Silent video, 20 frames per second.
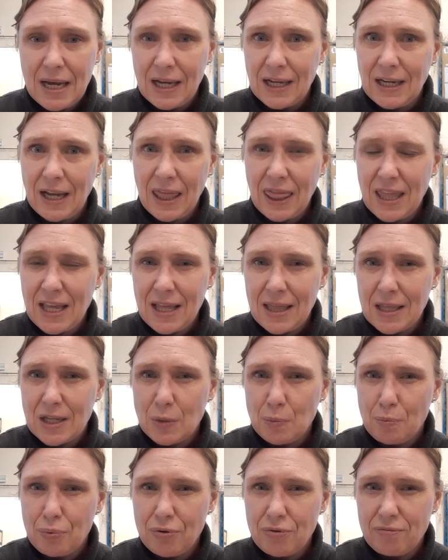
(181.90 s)
And I think there's
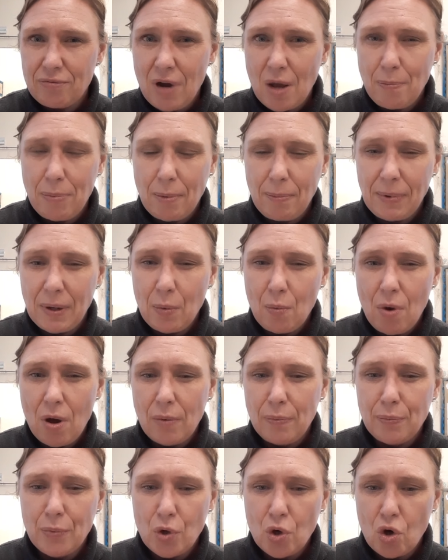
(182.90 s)
probably
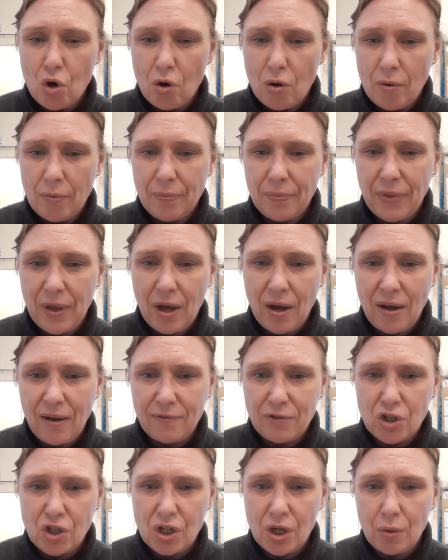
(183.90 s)
one more that I
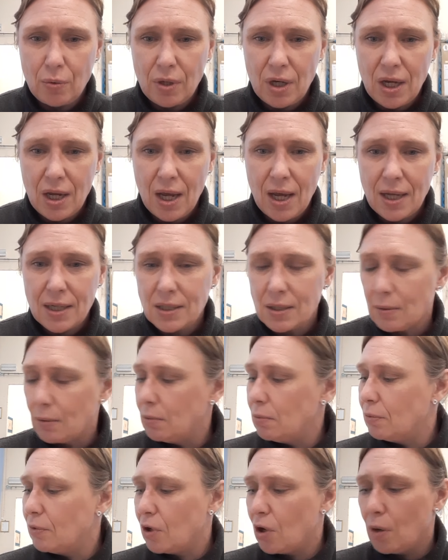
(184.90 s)
haven't shown you yet. Oh,
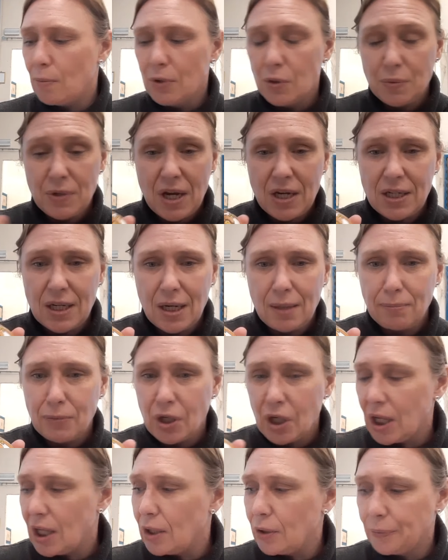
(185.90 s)
we've got an upside down
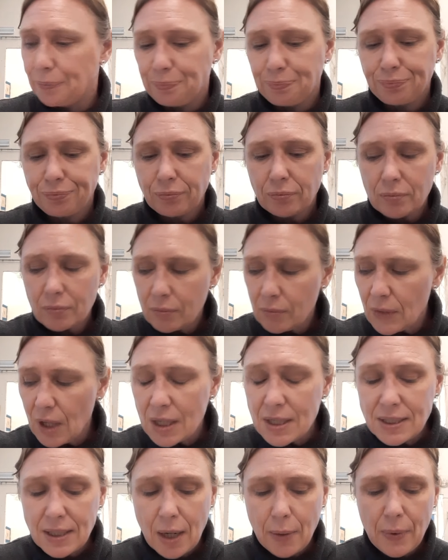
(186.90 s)
monkey, look.
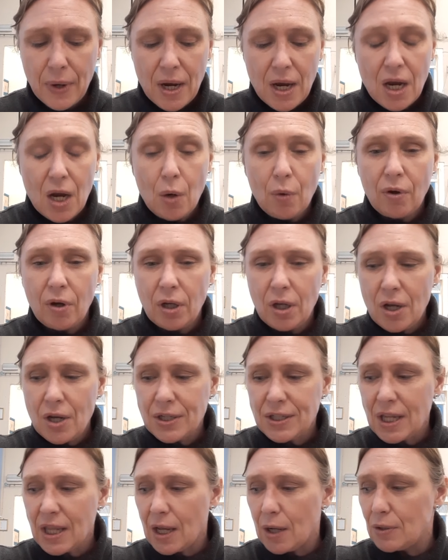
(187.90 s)
So we've got
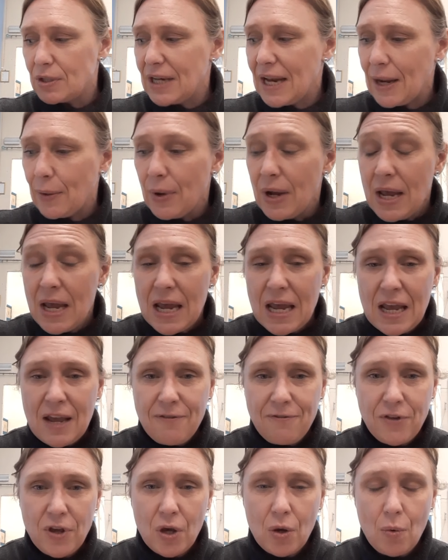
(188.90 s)
lots of those. Now,
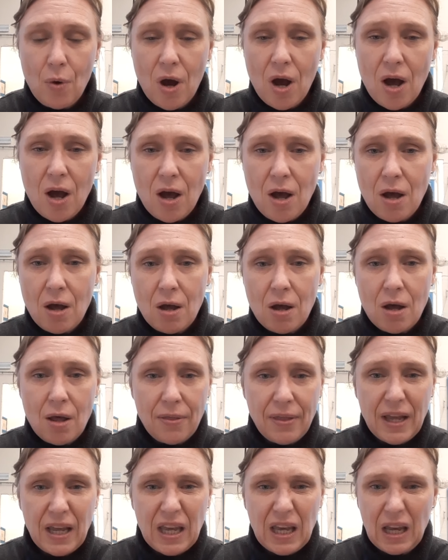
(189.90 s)
if you are
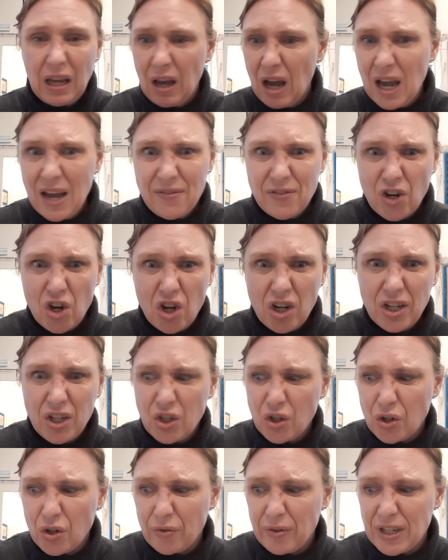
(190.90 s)
thinking, I haven't got any
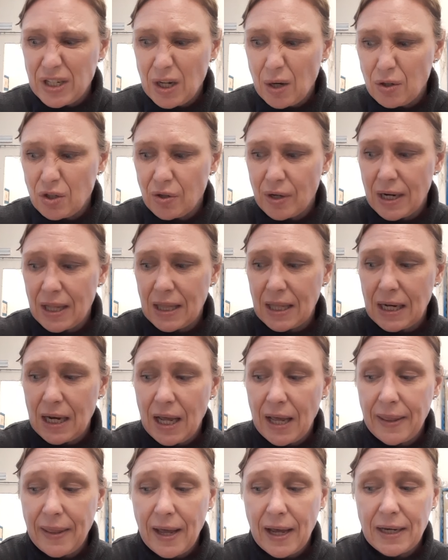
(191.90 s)
story stones or anything
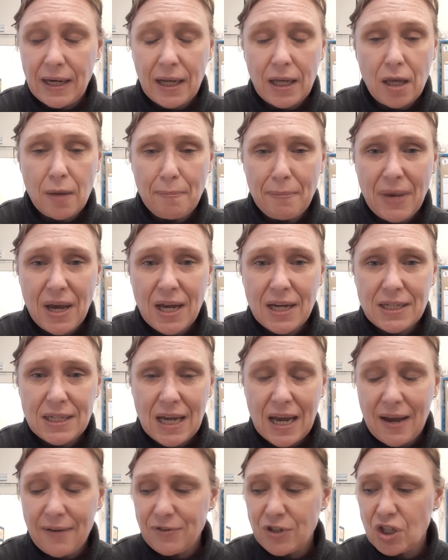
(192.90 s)
like that, now you might
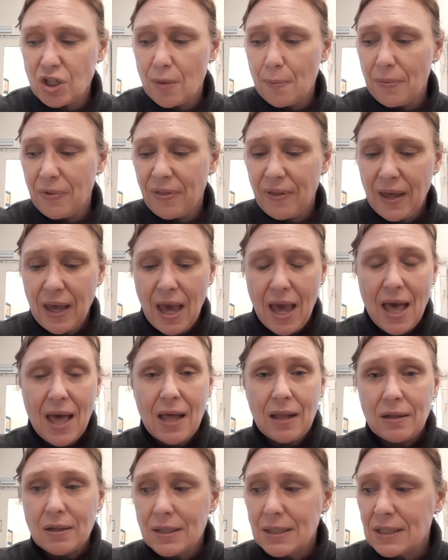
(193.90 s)
have something
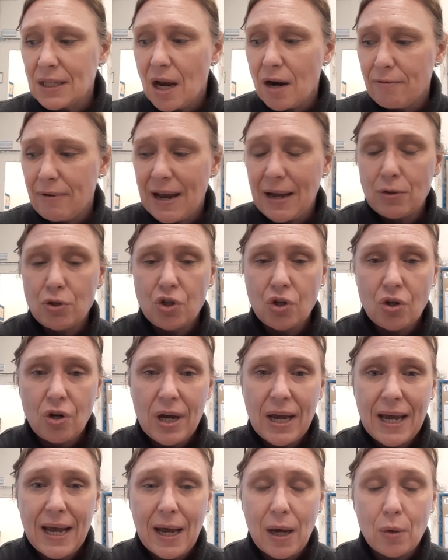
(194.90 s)
else around your
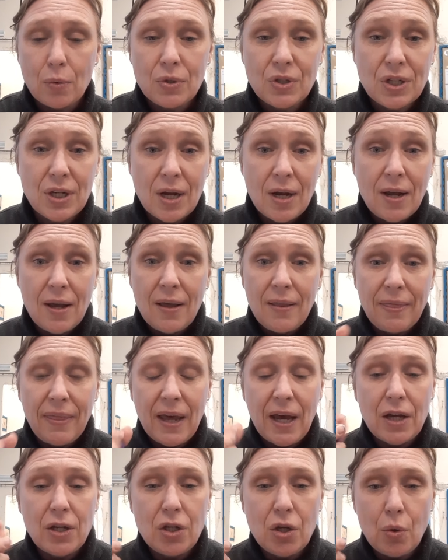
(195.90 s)
house
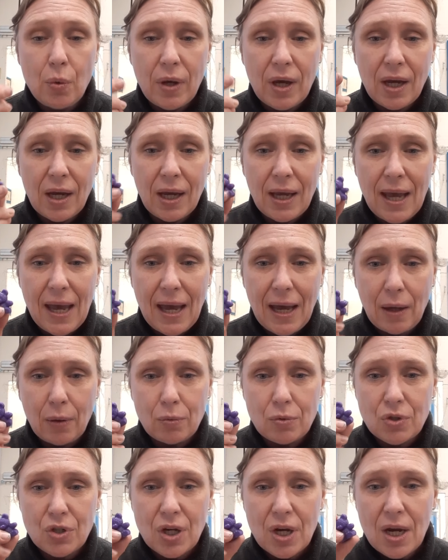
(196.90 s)
that you can
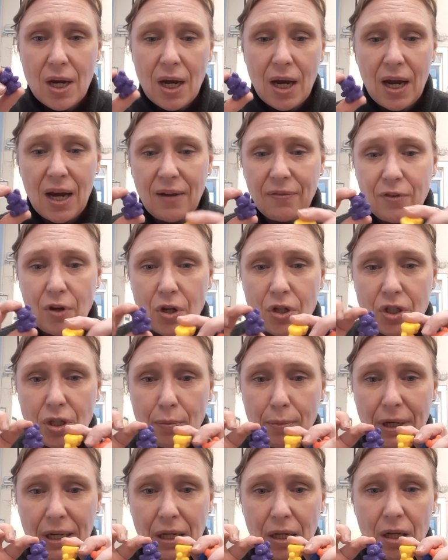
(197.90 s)
count. I've got some
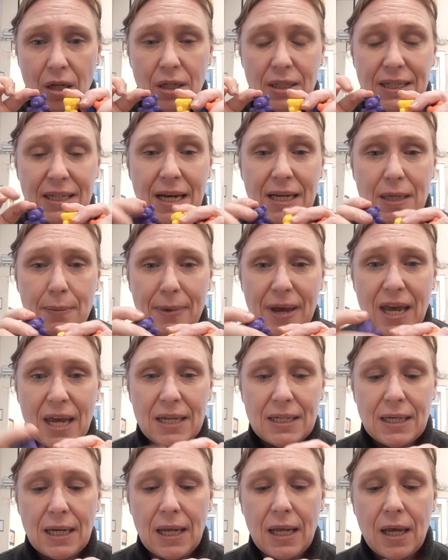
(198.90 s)
little teddy
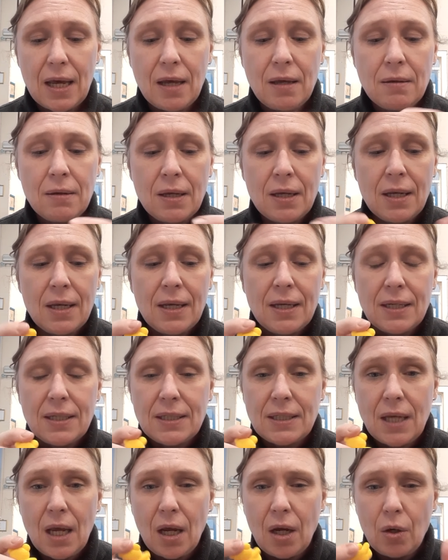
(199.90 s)
bears here,
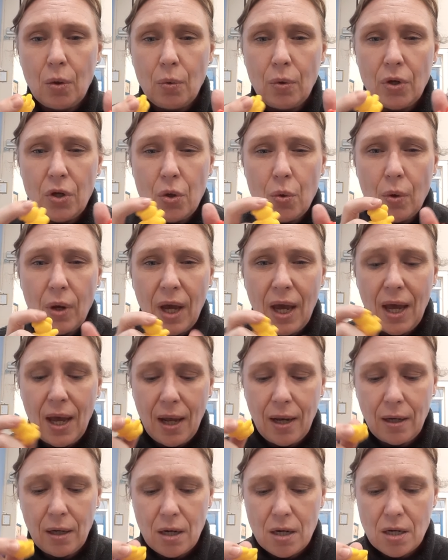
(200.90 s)
so you
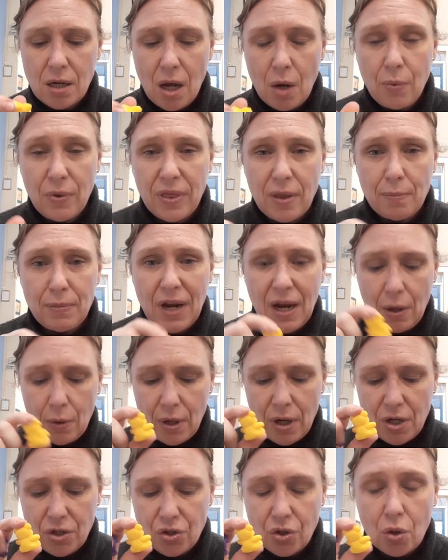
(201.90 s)
can go with them. Now,
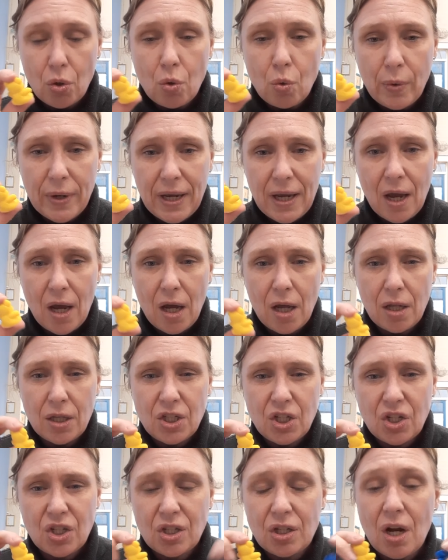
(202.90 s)
at school, we
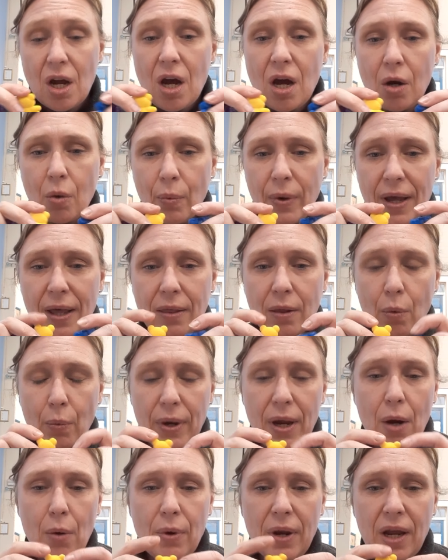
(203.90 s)

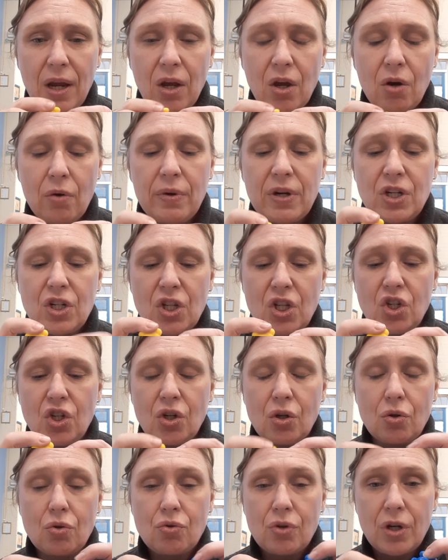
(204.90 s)
only encourage the
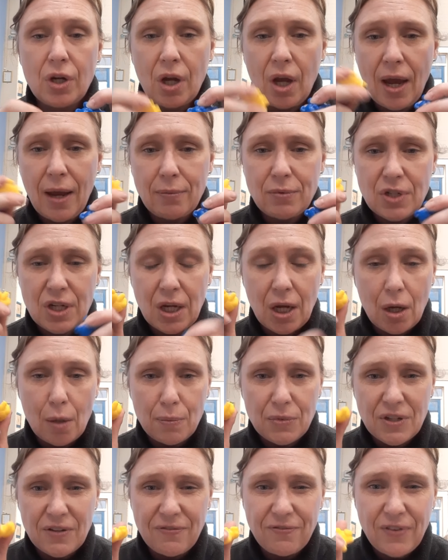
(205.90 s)
children counting
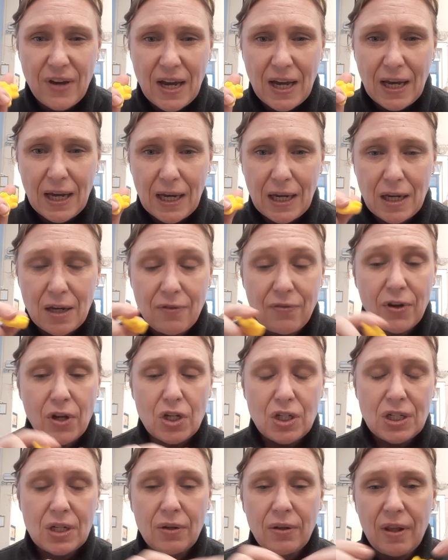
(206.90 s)
up to 5
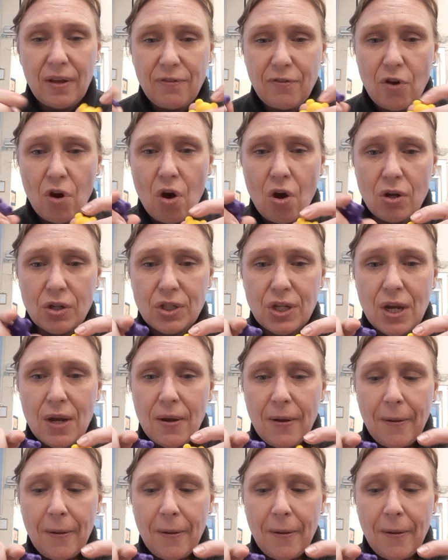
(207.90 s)
until they've got